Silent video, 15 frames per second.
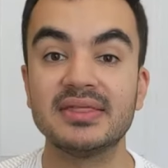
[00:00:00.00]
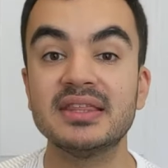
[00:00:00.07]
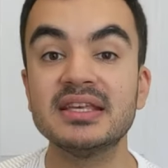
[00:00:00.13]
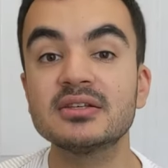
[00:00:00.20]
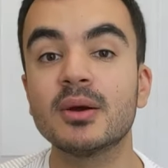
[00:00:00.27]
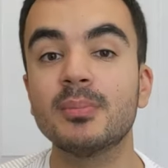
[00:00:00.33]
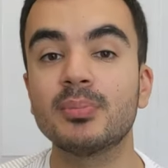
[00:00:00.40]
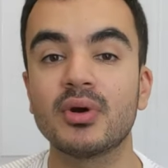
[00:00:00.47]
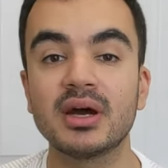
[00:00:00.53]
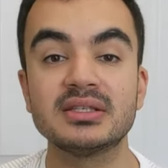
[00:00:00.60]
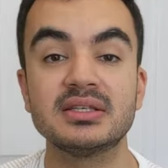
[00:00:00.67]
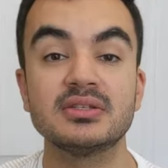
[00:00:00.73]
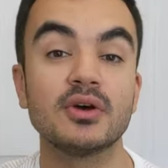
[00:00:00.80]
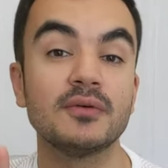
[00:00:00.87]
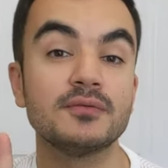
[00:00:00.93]
And this
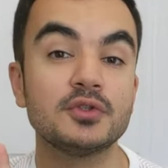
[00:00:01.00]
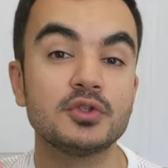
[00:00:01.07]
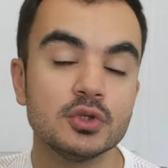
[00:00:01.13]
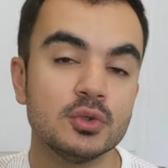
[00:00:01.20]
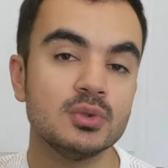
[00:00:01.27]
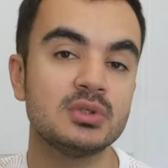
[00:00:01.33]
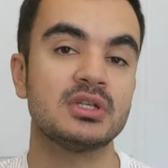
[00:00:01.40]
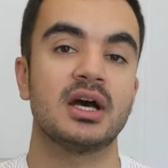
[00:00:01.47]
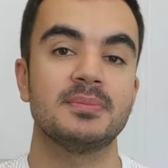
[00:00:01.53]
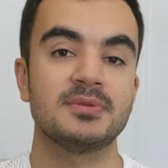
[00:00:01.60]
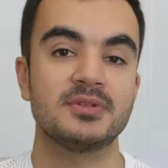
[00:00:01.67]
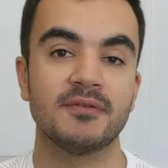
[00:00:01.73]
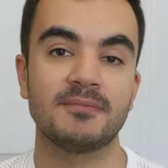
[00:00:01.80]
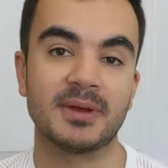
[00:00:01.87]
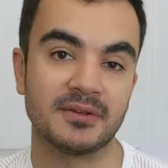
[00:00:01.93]
comprises of two
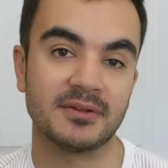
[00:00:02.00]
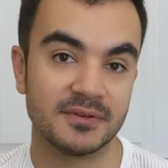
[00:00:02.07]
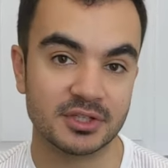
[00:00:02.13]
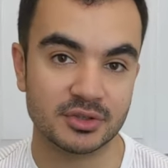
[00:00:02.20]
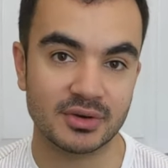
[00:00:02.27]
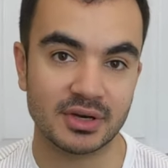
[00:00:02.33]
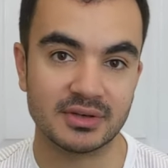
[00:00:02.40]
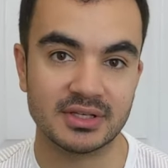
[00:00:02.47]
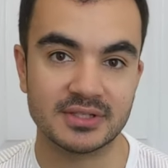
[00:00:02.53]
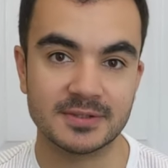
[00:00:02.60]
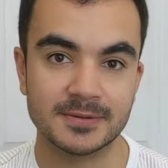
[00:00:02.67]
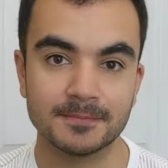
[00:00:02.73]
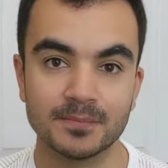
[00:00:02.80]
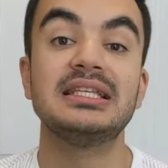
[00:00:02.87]
types of beneficiaries.